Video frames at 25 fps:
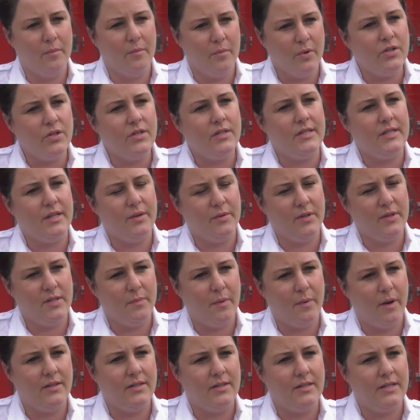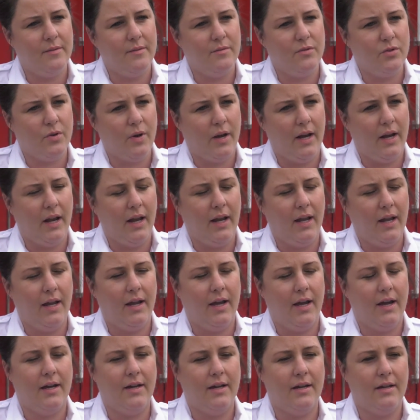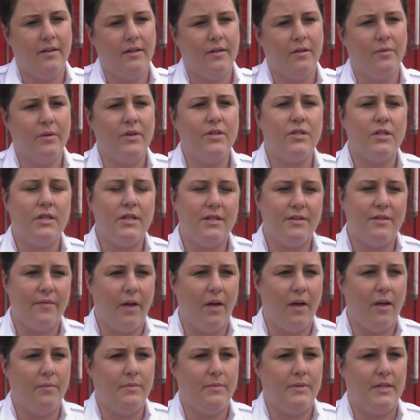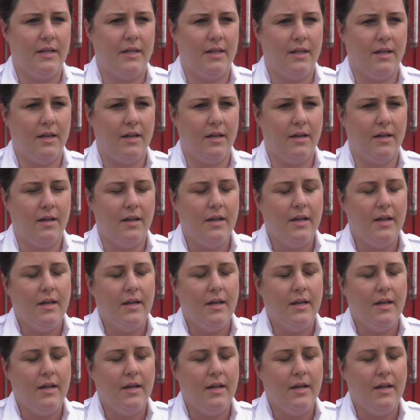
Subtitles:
Emergency Response Team Training, originally developed in the